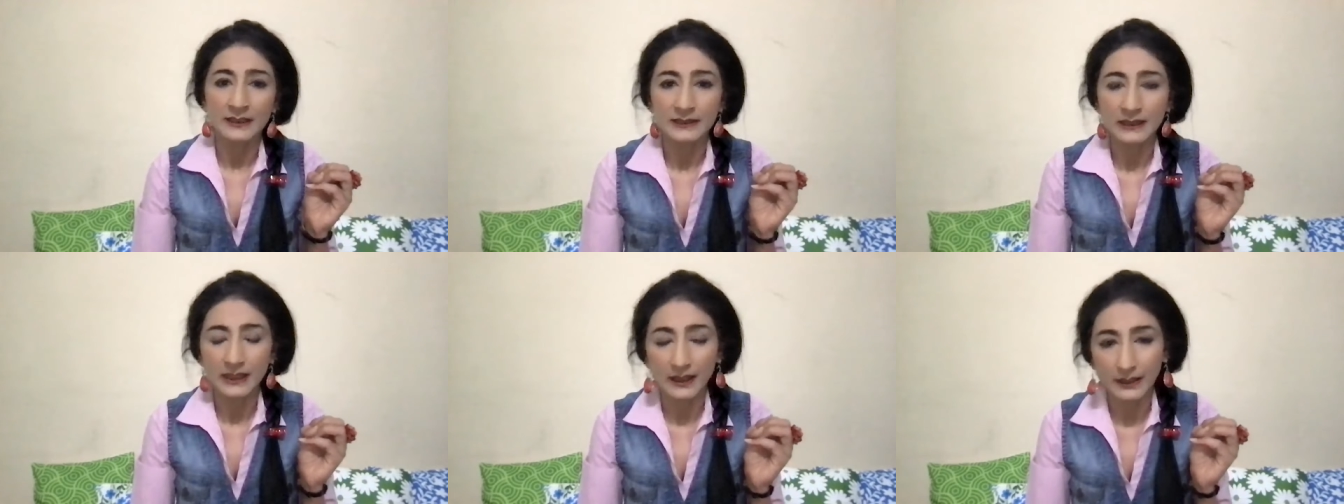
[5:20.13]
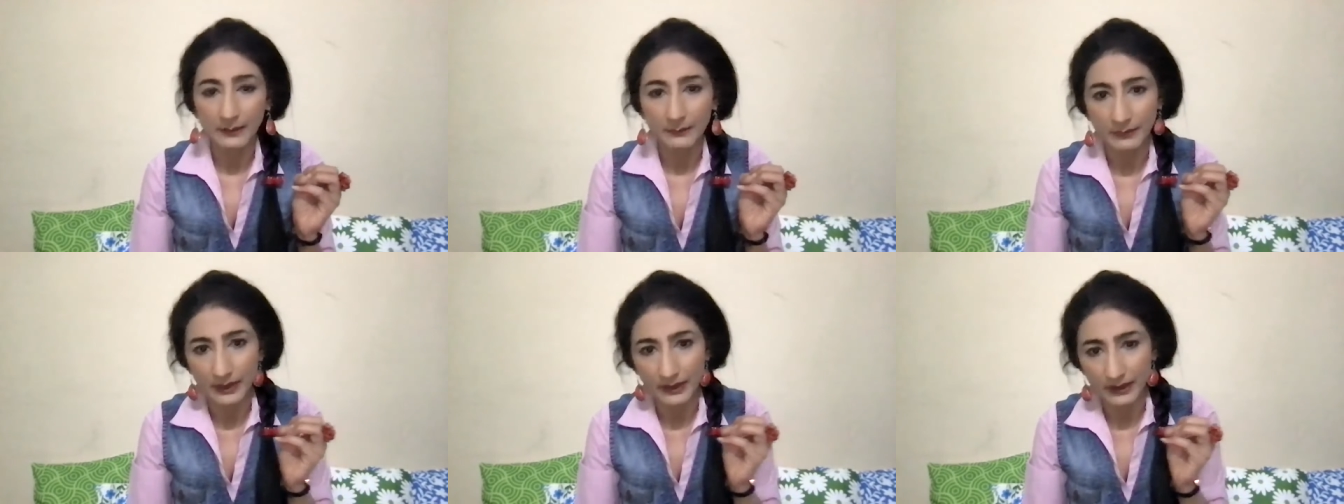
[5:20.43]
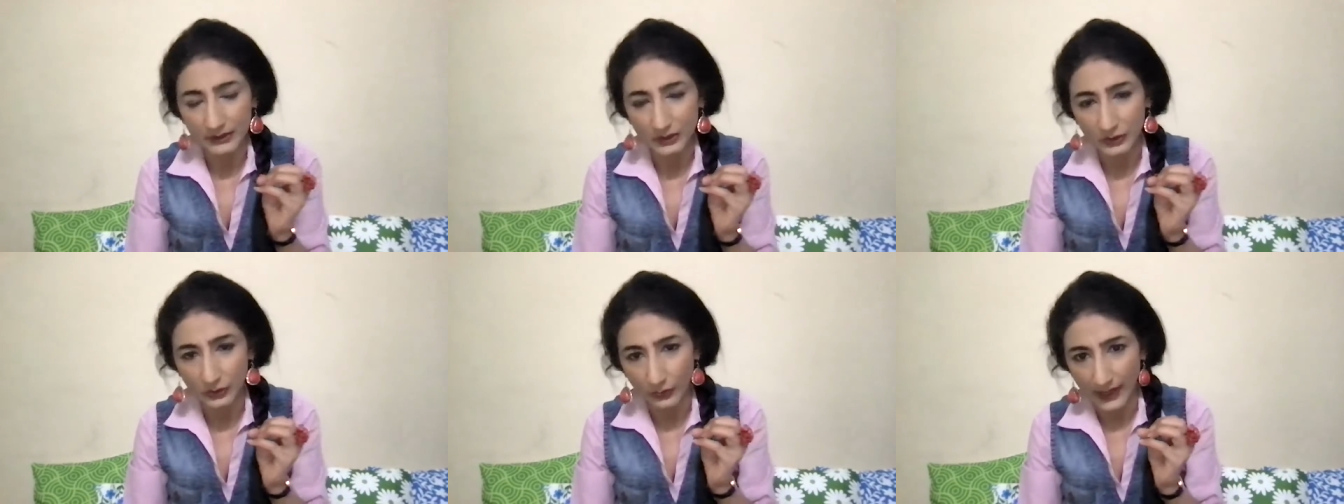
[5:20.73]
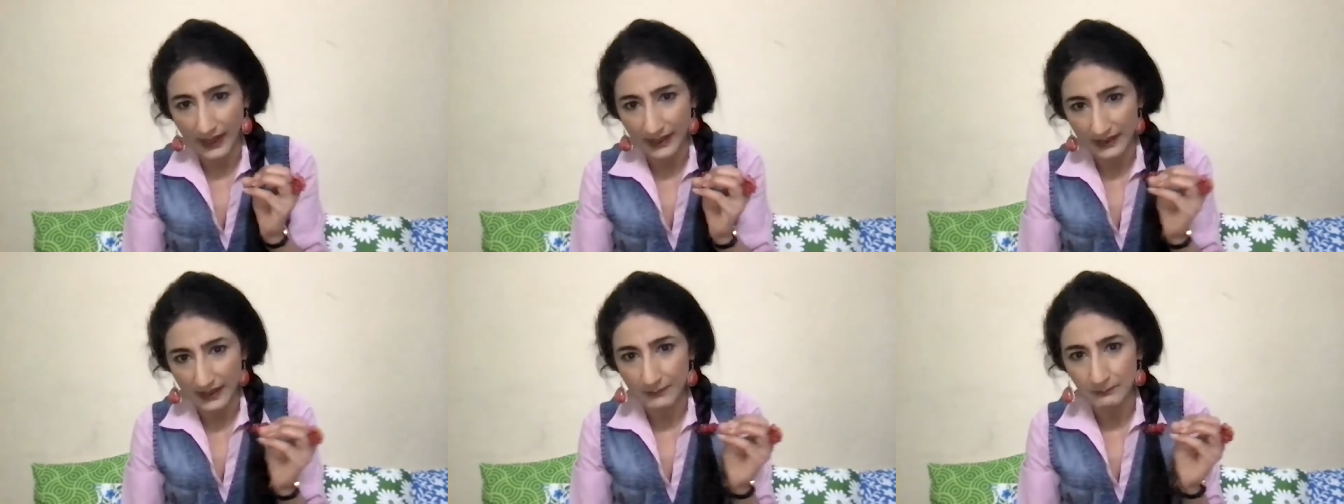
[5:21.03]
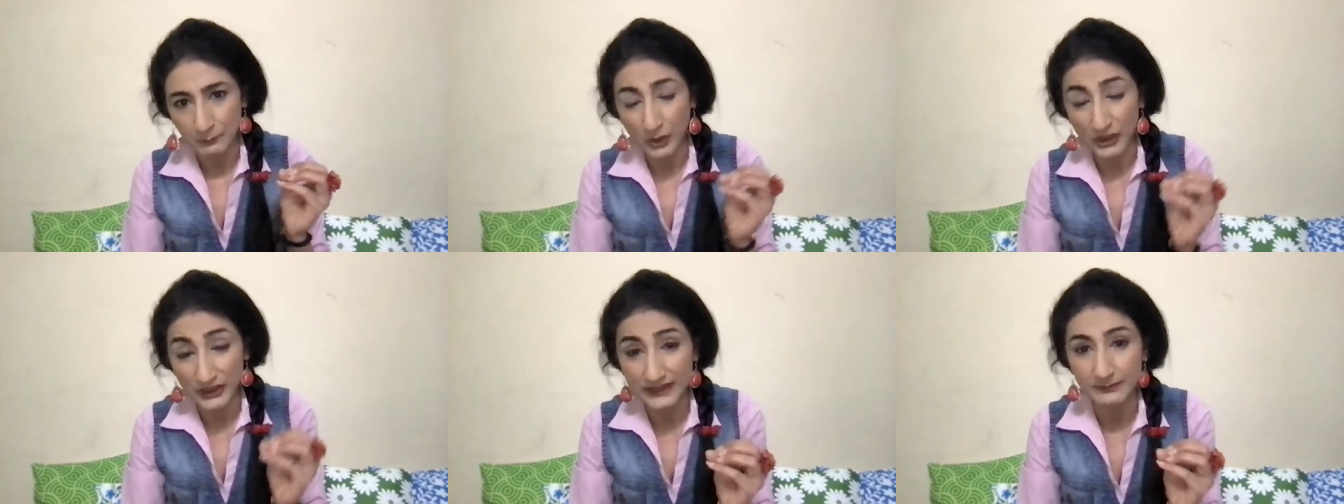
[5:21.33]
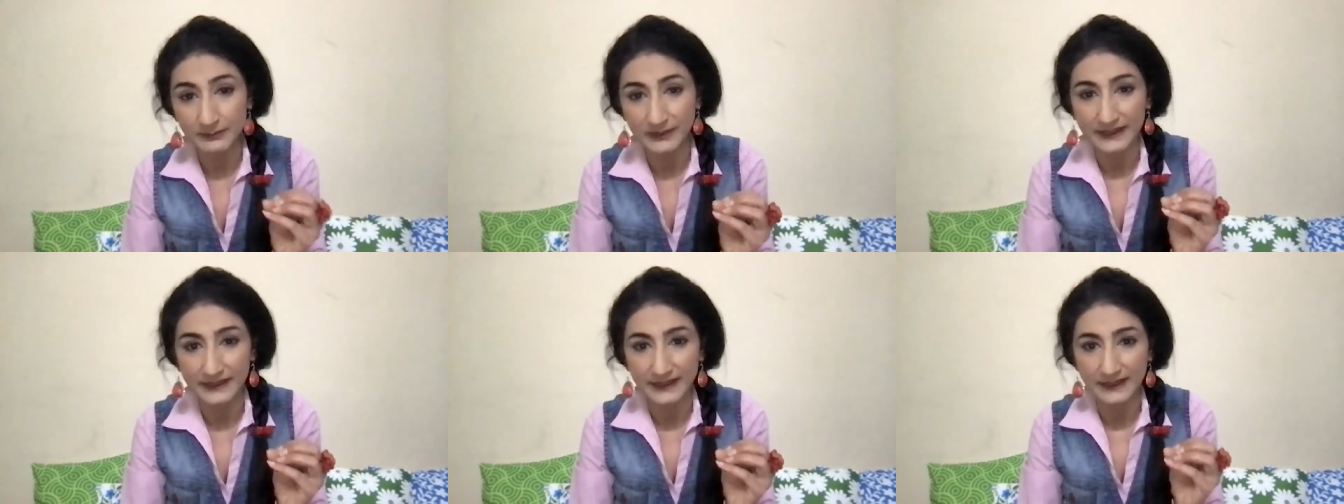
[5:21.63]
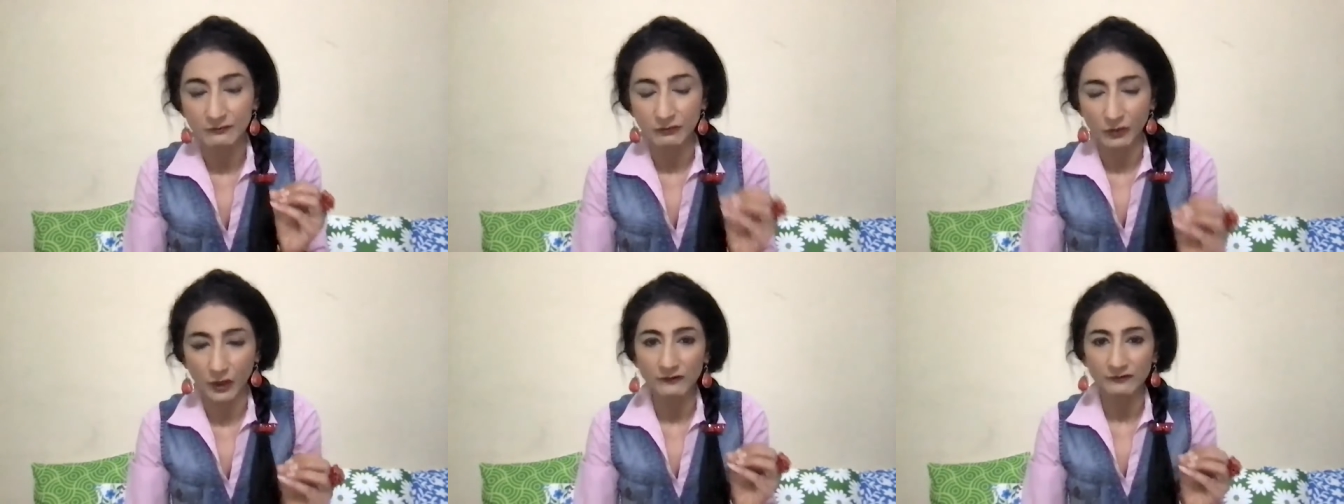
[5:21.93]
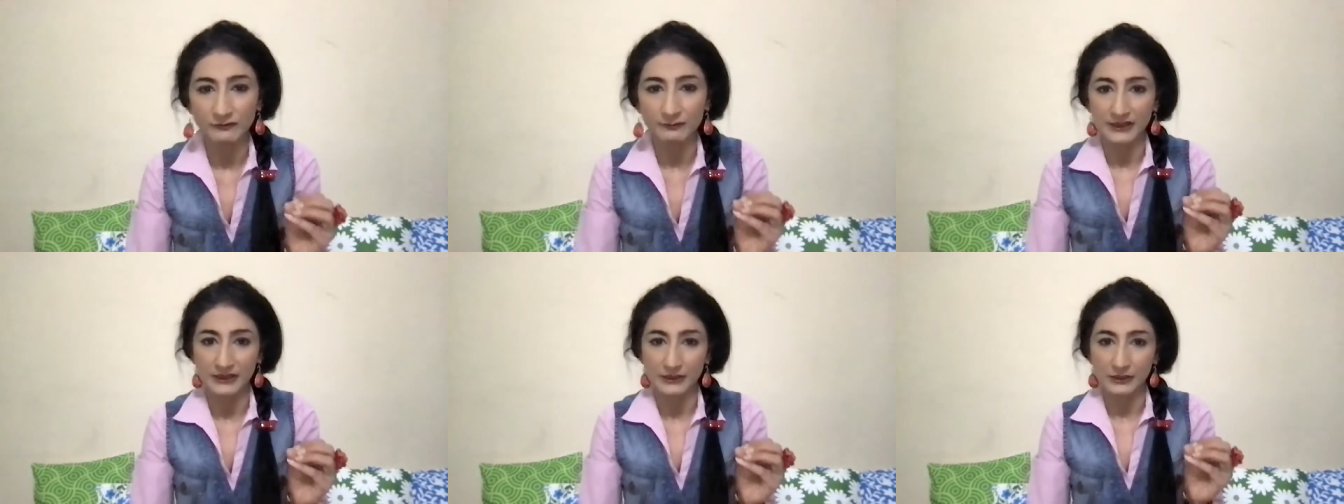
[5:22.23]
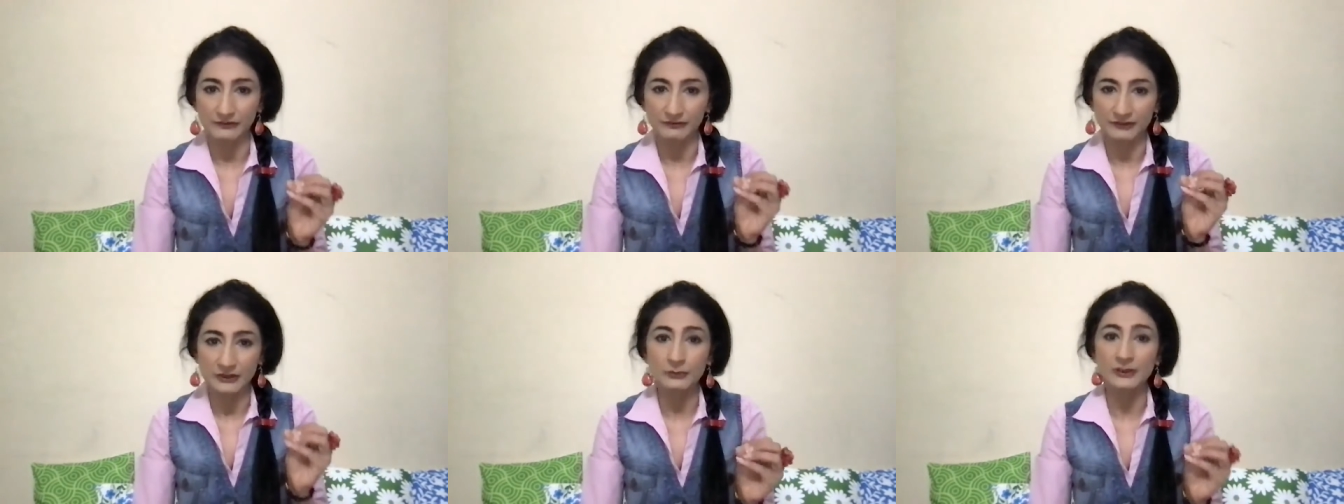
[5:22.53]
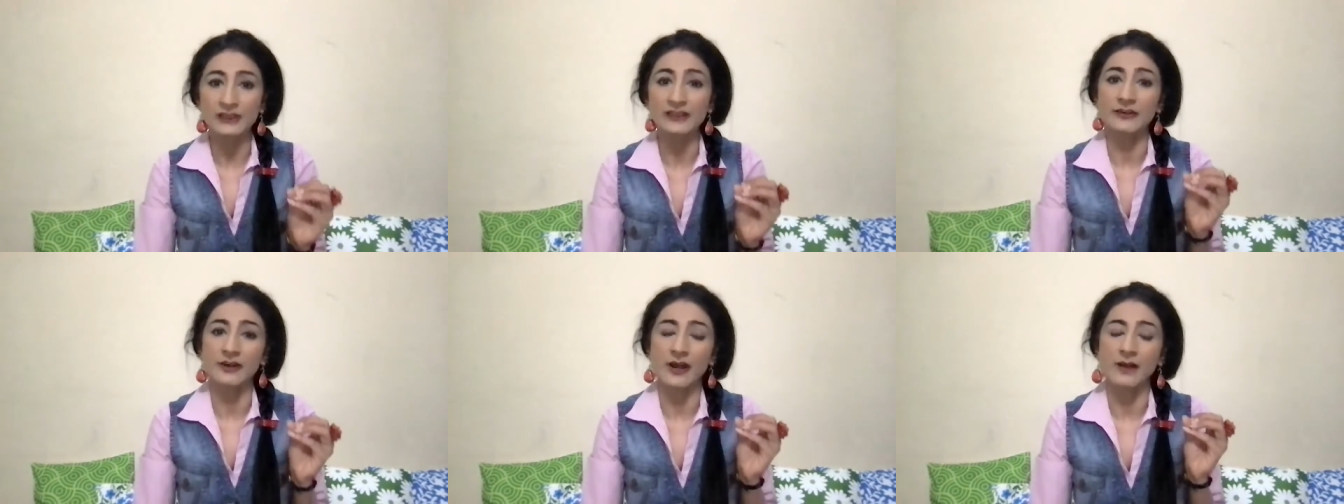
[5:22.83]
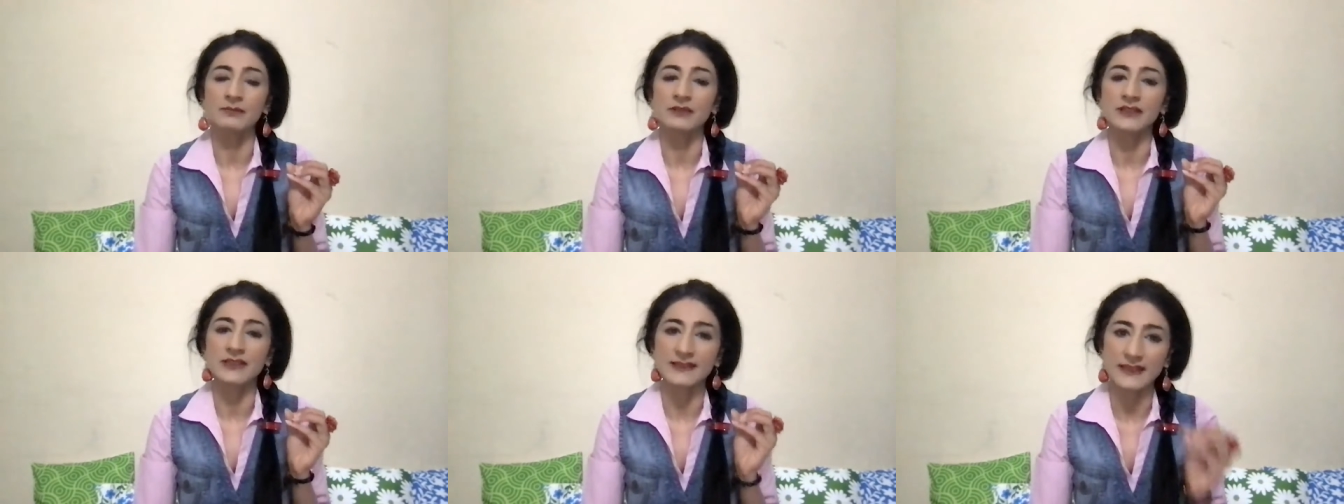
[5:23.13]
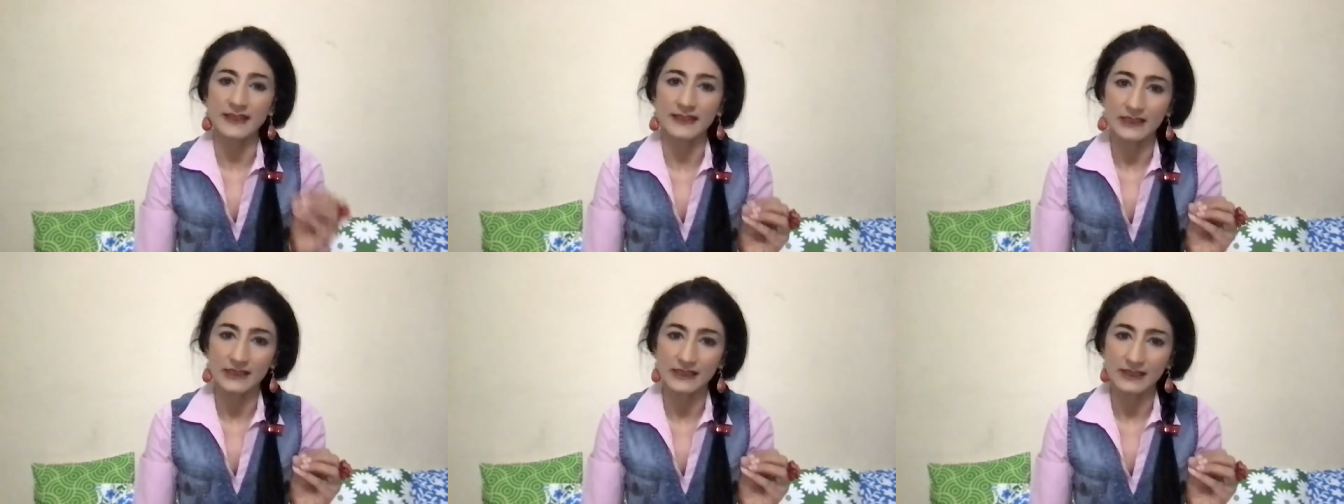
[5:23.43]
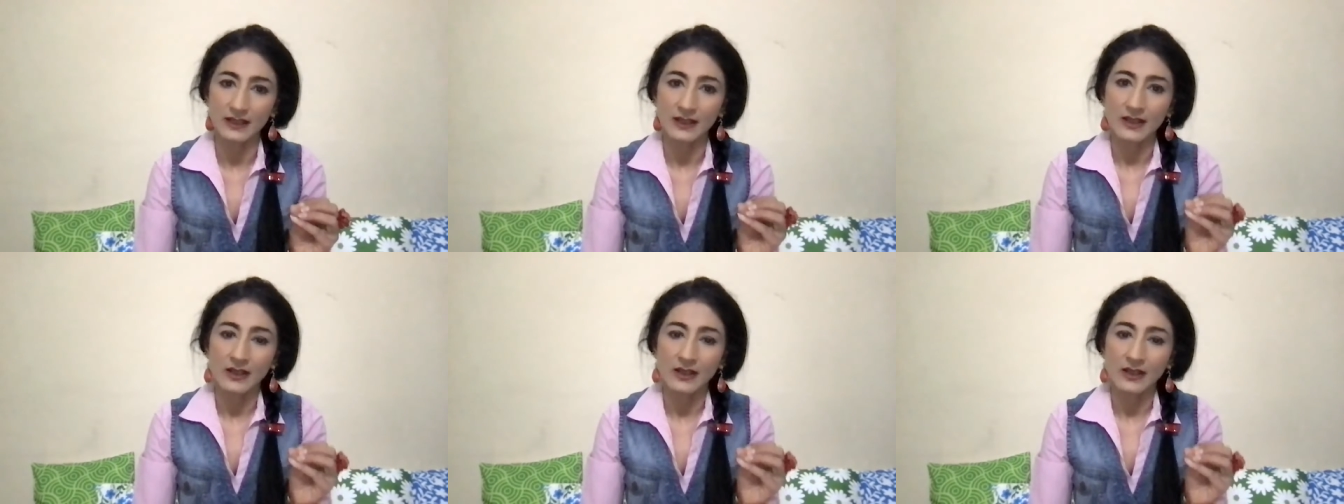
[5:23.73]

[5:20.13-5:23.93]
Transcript: and possibly the involvement of nuclear armed states.